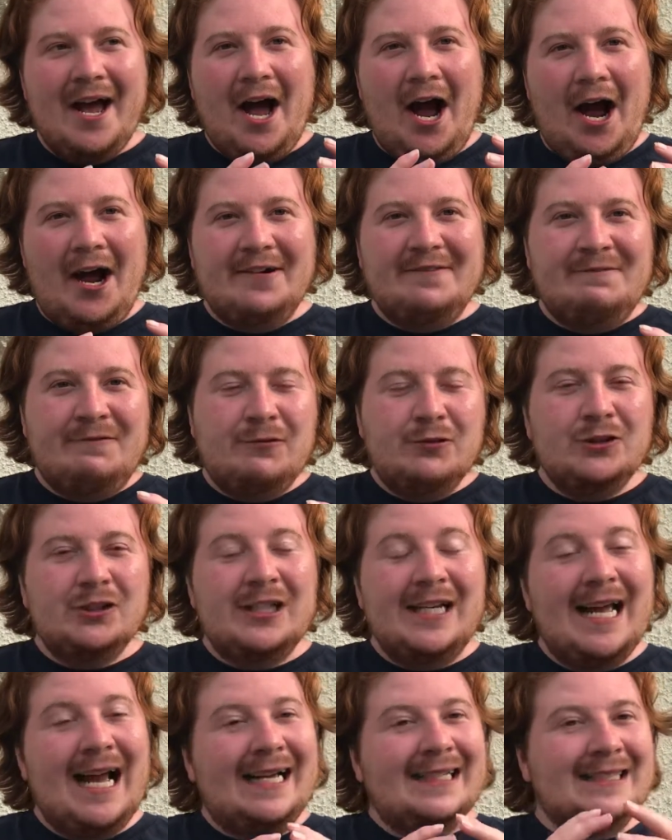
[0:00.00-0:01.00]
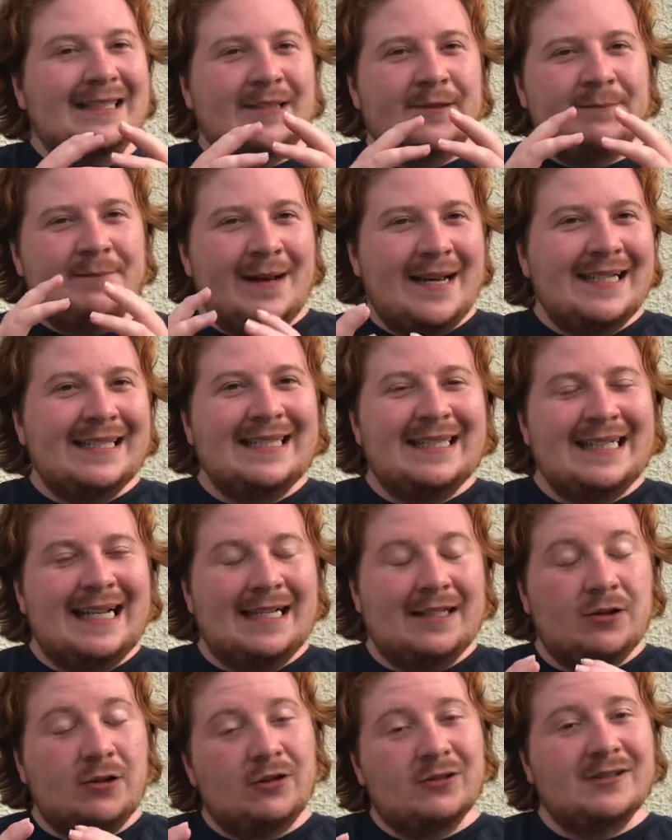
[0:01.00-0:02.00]
Unfortunately, as amazing
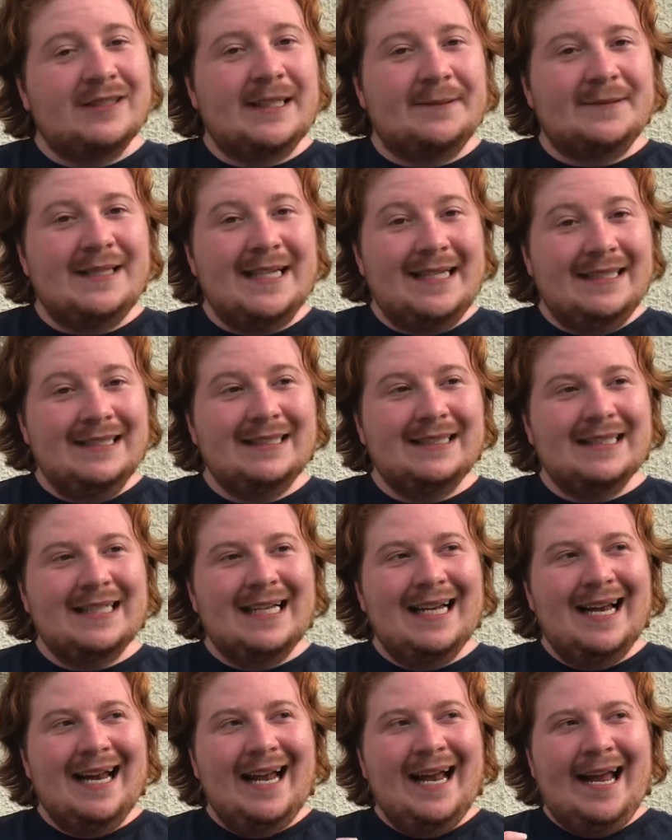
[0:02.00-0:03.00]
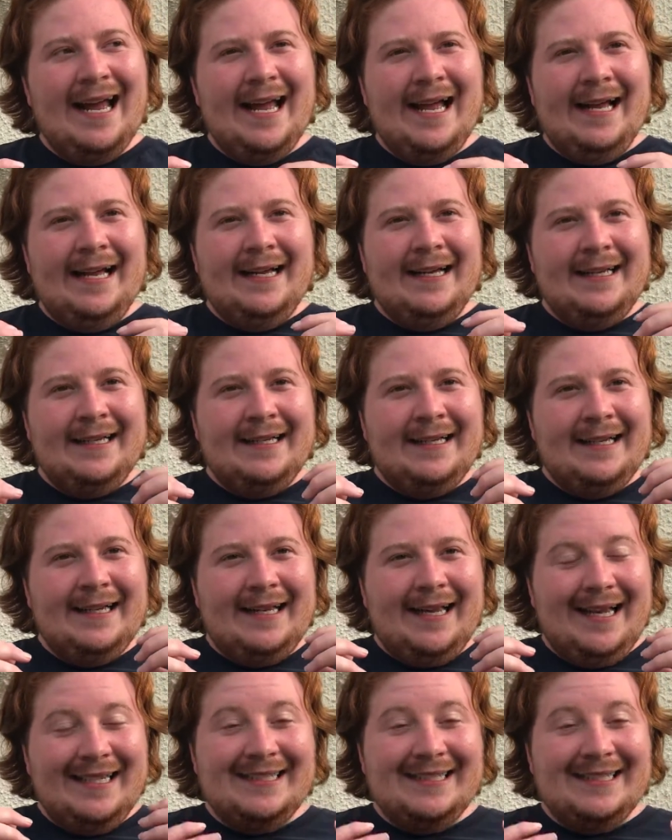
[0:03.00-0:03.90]
that concept is, it